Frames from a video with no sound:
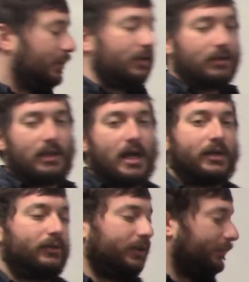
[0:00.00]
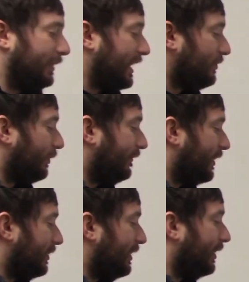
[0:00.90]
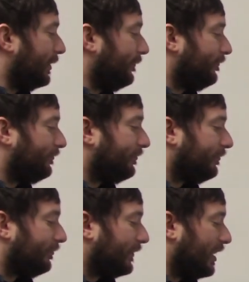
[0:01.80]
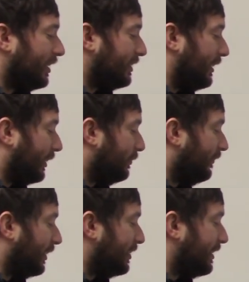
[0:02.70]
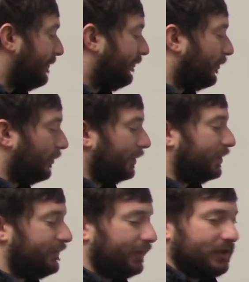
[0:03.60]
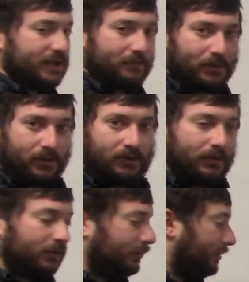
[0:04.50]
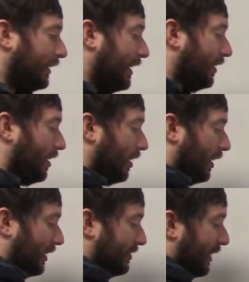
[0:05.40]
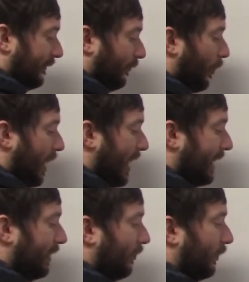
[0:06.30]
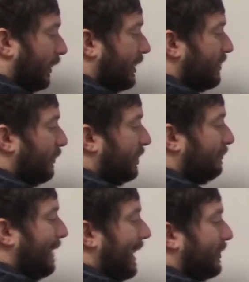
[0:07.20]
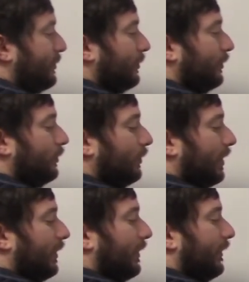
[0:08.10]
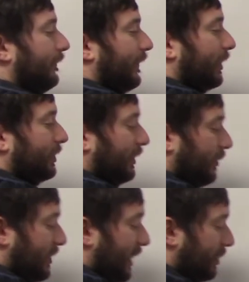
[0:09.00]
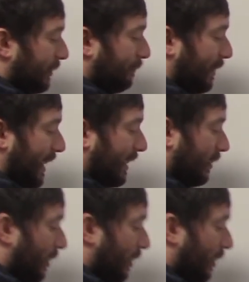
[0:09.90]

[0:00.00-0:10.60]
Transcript: logarithm. And that's what we've done here. So now you can move on to step 4, which is very simple. Okay. Instead of y, we're going to switch back to function notation, but